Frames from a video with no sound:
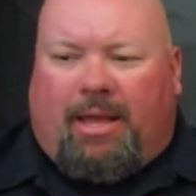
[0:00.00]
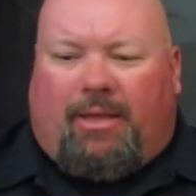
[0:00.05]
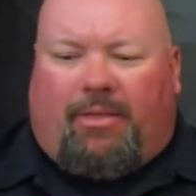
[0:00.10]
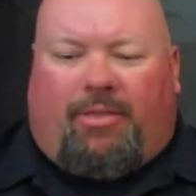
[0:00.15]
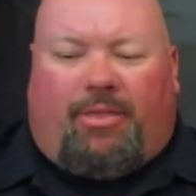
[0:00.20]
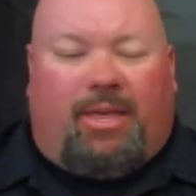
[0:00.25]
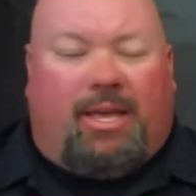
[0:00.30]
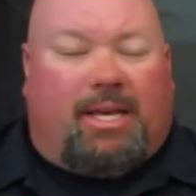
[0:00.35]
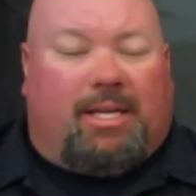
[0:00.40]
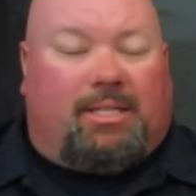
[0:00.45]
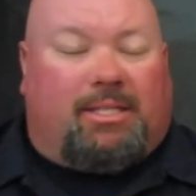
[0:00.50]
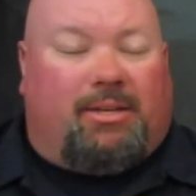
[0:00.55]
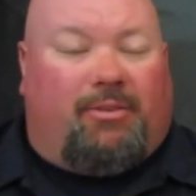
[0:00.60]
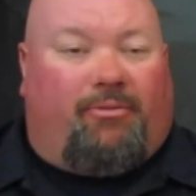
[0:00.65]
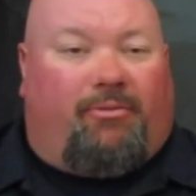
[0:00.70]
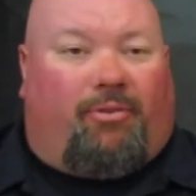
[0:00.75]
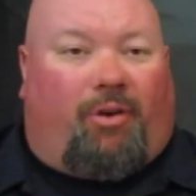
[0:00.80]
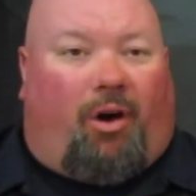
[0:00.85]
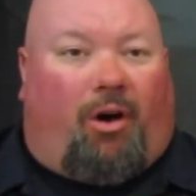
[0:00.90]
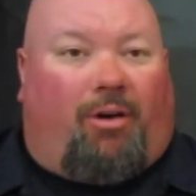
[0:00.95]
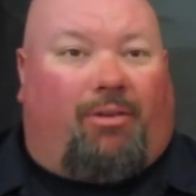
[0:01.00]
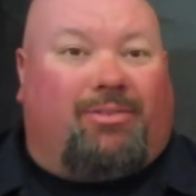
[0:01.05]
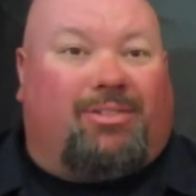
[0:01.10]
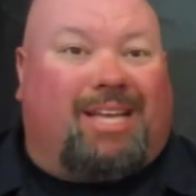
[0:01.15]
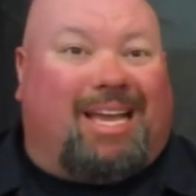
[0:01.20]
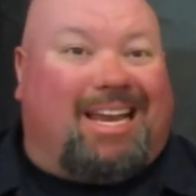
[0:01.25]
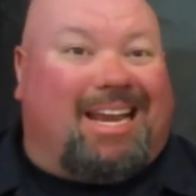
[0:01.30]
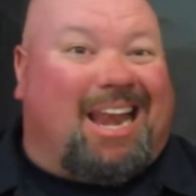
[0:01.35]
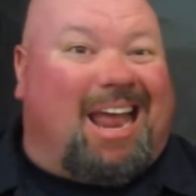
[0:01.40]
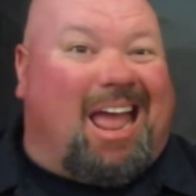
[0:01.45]
This
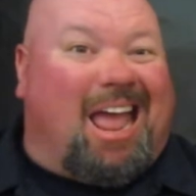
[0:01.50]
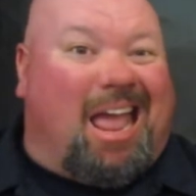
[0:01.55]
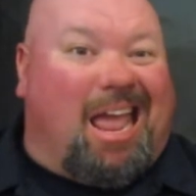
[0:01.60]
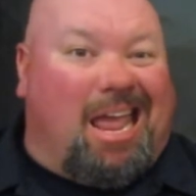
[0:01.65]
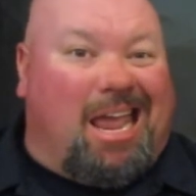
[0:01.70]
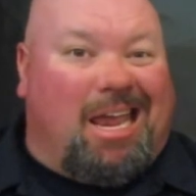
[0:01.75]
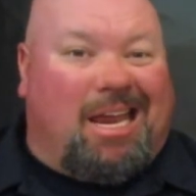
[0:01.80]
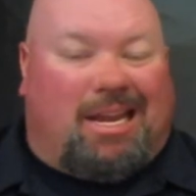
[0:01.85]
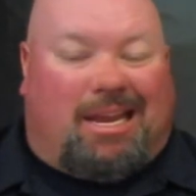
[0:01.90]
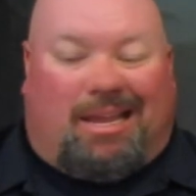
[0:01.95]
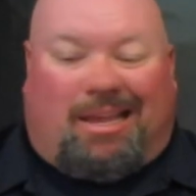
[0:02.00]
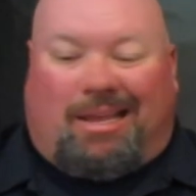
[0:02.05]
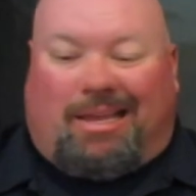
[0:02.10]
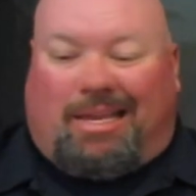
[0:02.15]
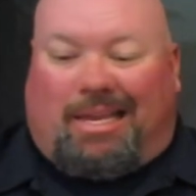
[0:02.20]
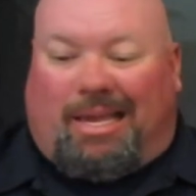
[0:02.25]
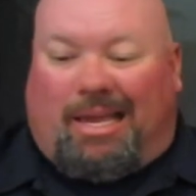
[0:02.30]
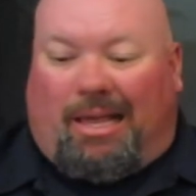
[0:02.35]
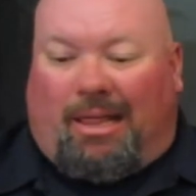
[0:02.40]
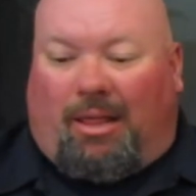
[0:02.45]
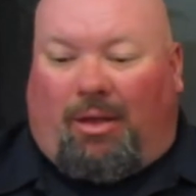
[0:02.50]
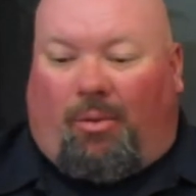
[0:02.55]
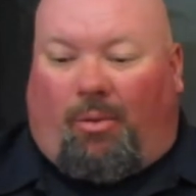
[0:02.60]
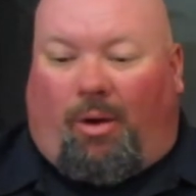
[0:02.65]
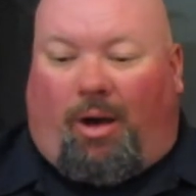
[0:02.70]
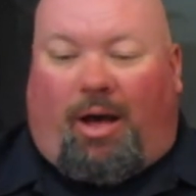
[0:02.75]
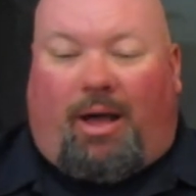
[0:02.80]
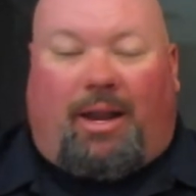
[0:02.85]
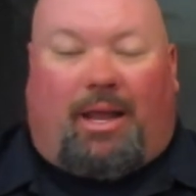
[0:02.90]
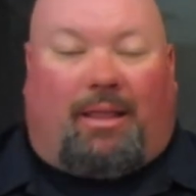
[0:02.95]
involves an 80
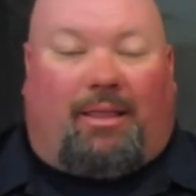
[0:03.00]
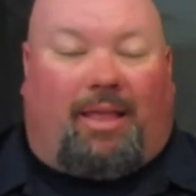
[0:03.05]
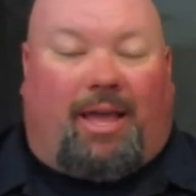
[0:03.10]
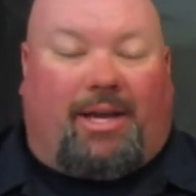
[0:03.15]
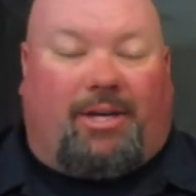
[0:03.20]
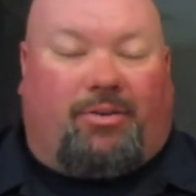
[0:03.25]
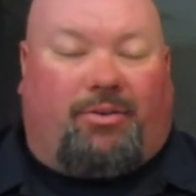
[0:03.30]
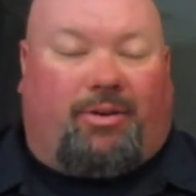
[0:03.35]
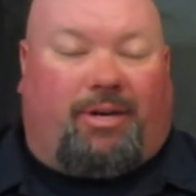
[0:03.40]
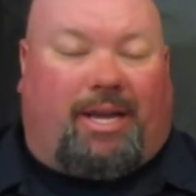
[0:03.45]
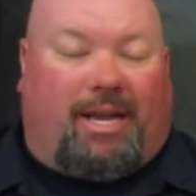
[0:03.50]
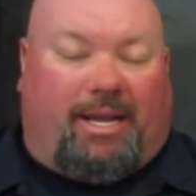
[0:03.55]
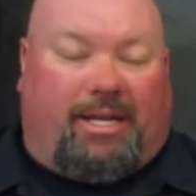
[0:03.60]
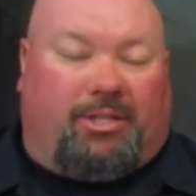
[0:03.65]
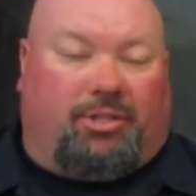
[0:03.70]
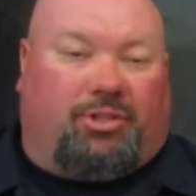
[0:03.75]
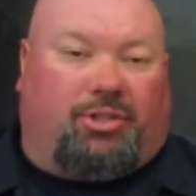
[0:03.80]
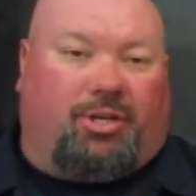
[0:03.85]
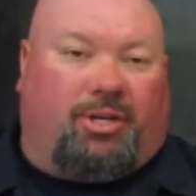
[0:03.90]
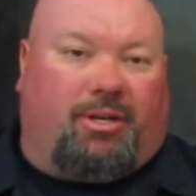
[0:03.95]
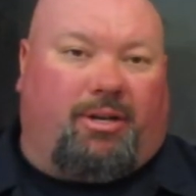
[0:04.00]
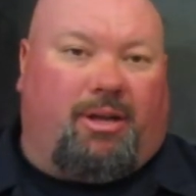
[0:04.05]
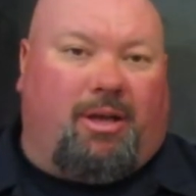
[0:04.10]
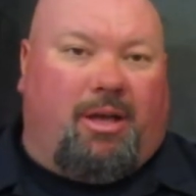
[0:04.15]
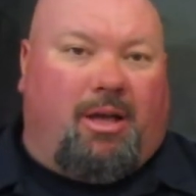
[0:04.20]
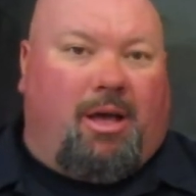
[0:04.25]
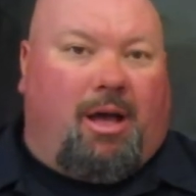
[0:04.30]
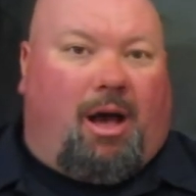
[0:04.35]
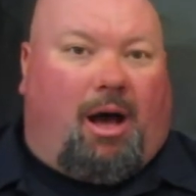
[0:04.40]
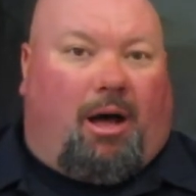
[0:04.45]
kilowatt electric engine
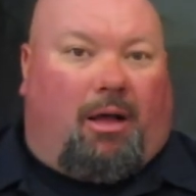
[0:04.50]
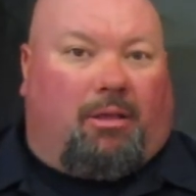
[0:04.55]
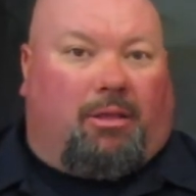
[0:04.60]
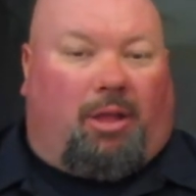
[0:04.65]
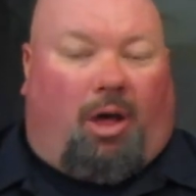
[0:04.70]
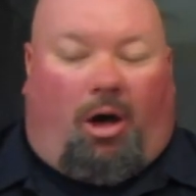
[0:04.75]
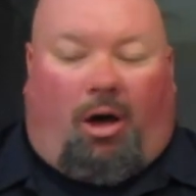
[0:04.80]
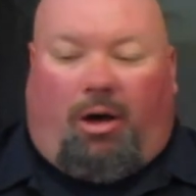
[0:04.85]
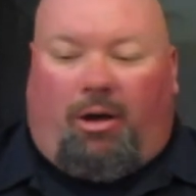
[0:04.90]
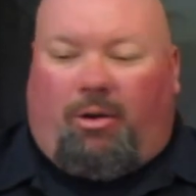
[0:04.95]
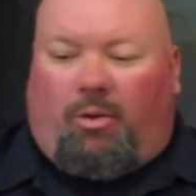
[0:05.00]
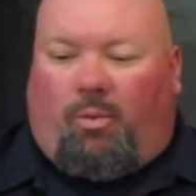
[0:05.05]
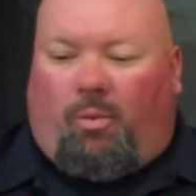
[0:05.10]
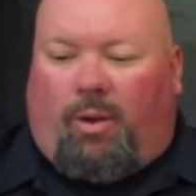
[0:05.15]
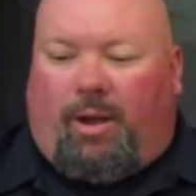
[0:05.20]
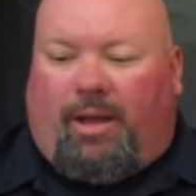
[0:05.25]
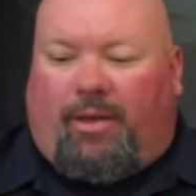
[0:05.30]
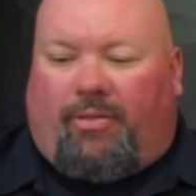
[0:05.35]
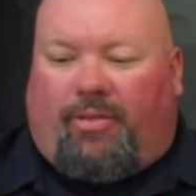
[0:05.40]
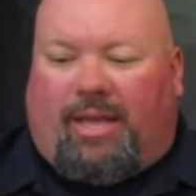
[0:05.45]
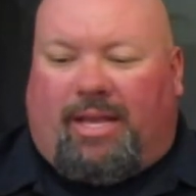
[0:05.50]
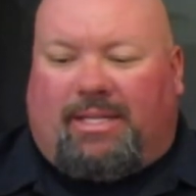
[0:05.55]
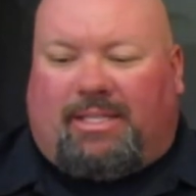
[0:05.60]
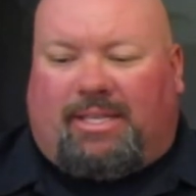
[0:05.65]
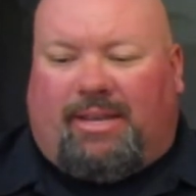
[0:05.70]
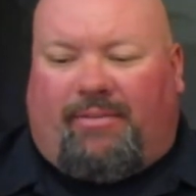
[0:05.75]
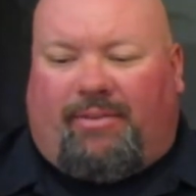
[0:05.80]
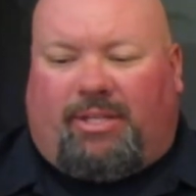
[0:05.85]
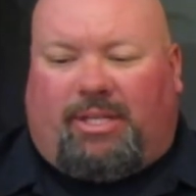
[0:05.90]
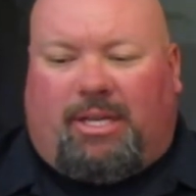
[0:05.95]
along with a
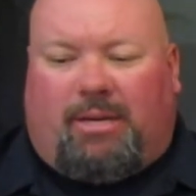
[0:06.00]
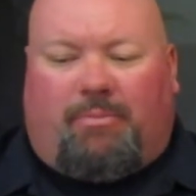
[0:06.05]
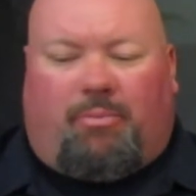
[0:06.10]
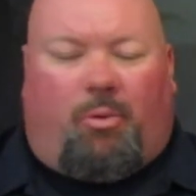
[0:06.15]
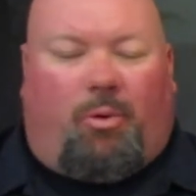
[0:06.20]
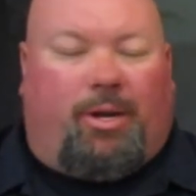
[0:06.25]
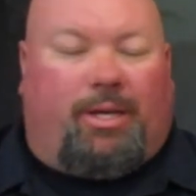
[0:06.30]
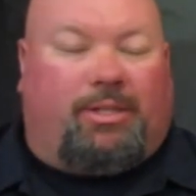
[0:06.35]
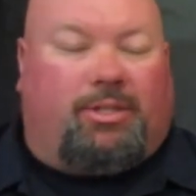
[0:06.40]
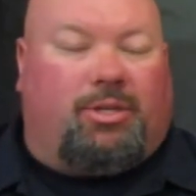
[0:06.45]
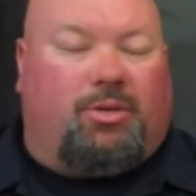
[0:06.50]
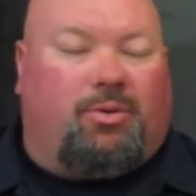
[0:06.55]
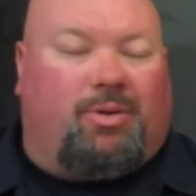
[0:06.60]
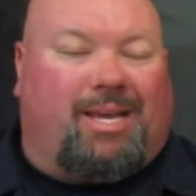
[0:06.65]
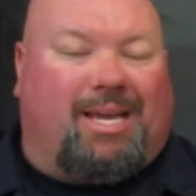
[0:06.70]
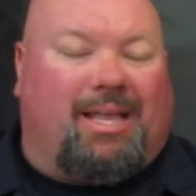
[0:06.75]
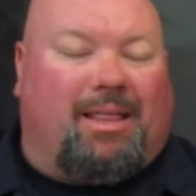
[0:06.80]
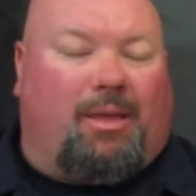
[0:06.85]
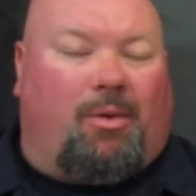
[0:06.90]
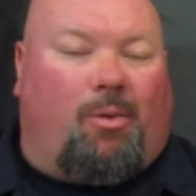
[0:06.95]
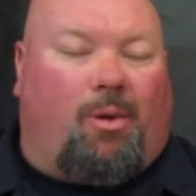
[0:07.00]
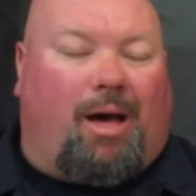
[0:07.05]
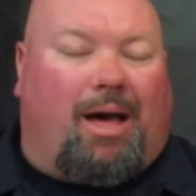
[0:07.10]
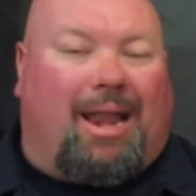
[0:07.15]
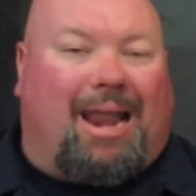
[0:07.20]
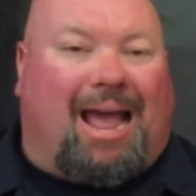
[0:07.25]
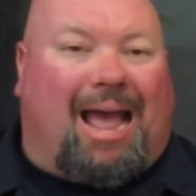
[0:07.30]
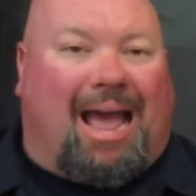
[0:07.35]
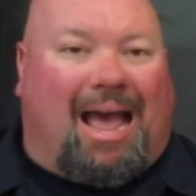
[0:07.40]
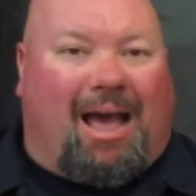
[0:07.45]
17.2
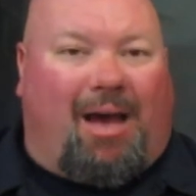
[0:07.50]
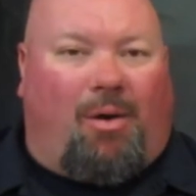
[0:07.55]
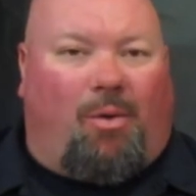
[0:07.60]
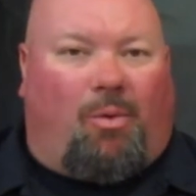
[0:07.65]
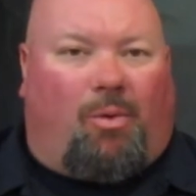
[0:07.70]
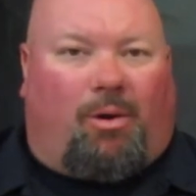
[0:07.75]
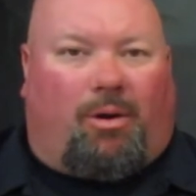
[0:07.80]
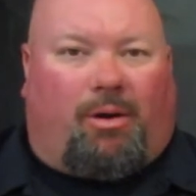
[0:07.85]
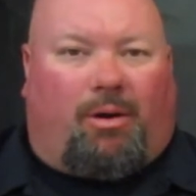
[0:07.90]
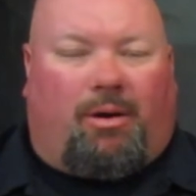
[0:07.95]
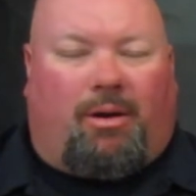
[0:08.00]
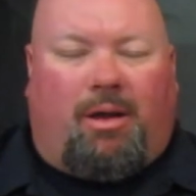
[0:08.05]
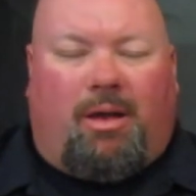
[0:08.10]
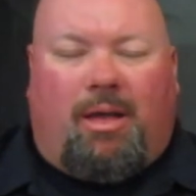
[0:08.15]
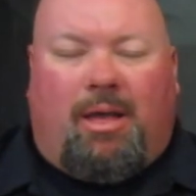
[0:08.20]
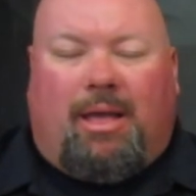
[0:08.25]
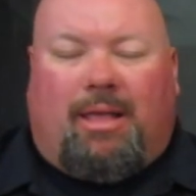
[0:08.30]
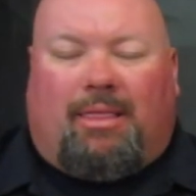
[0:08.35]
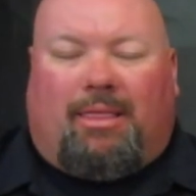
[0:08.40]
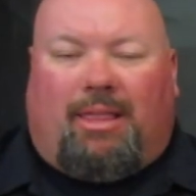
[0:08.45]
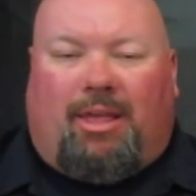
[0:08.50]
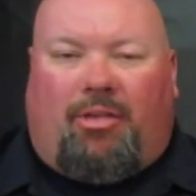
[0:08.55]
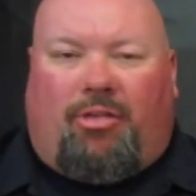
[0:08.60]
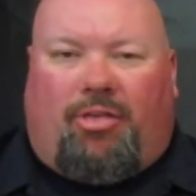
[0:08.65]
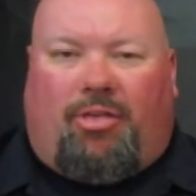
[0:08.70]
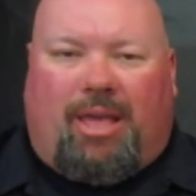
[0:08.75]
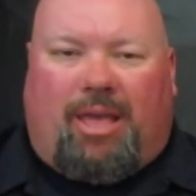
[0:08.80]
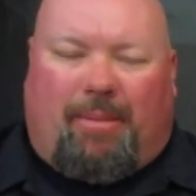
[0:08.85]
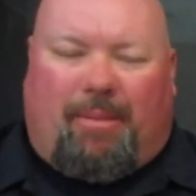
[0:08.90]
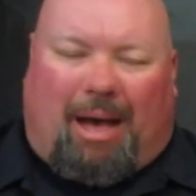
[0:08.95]
kilowatt hour
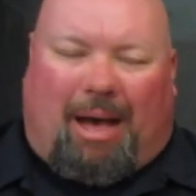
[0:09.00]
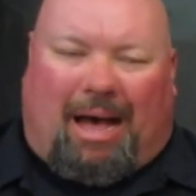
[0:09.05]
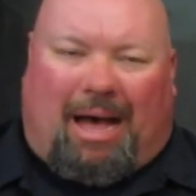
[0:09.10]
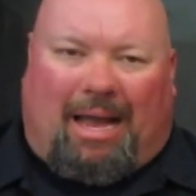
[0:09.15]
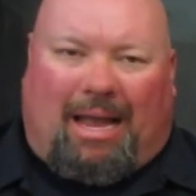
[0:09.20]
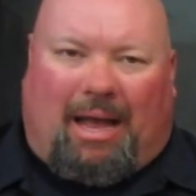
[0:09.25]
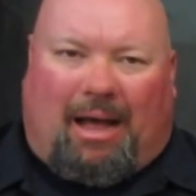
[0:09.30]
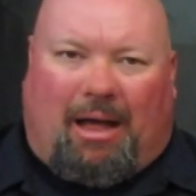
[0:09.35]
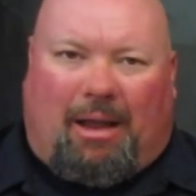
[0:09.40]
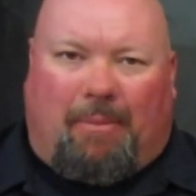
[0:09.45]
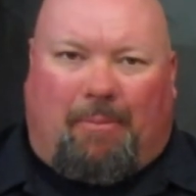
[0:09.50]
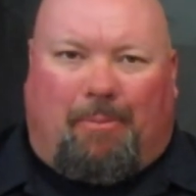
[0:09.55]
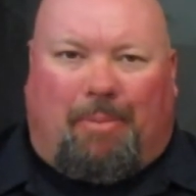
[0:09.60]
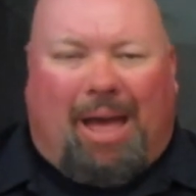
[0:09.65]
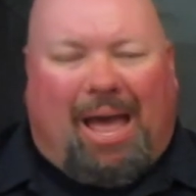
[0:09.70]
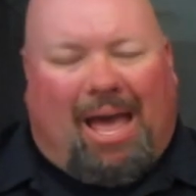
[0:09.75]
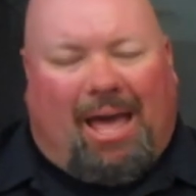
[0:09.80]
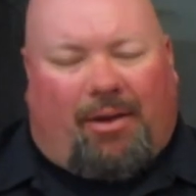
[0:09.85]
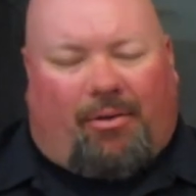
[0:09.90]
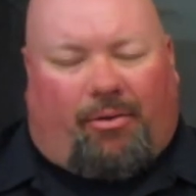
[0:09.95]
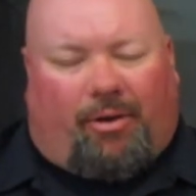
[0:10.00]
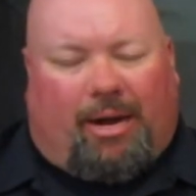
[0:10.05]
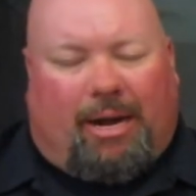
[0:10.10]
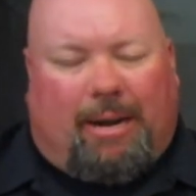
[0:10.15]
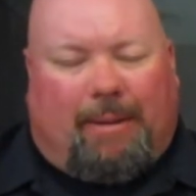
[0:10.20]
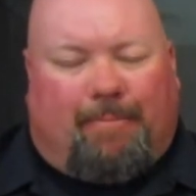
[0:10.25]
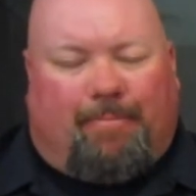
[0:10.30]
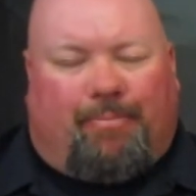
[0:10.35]
lithium ion battery.